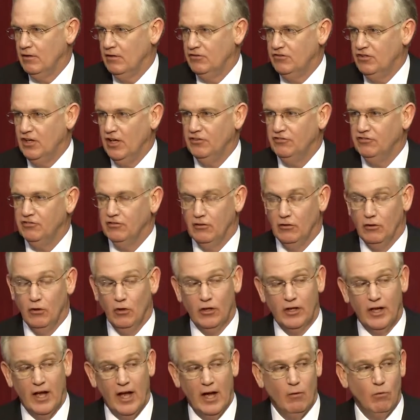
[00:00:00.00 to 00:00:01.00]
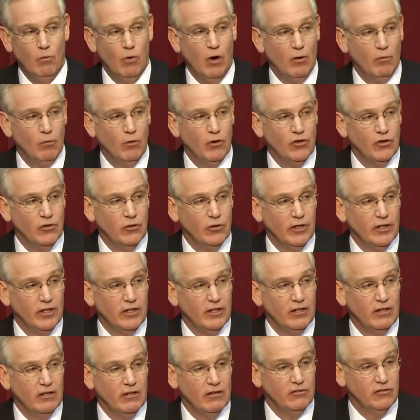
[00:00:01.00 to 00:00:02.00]
Just look at what we're
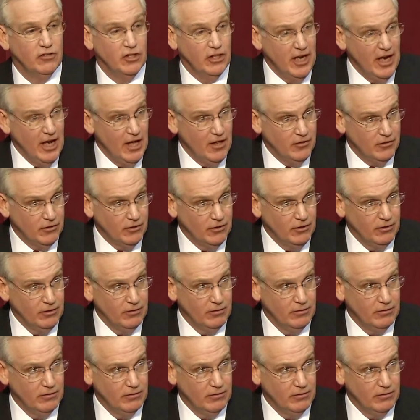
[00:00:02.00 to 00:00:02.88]
doing together